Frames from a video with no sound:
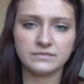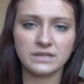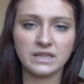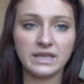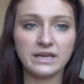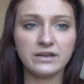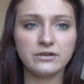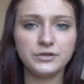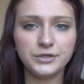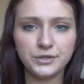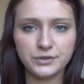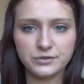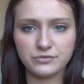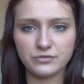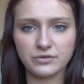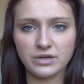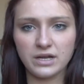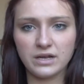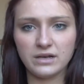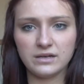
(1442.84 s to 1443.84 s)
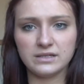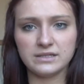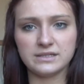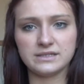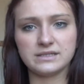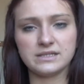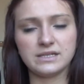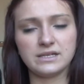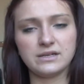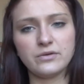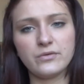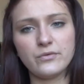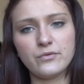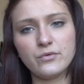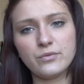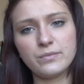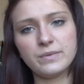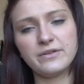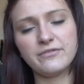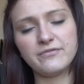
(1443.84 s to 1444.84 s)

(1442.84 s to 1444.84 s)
neutral colours, they are normally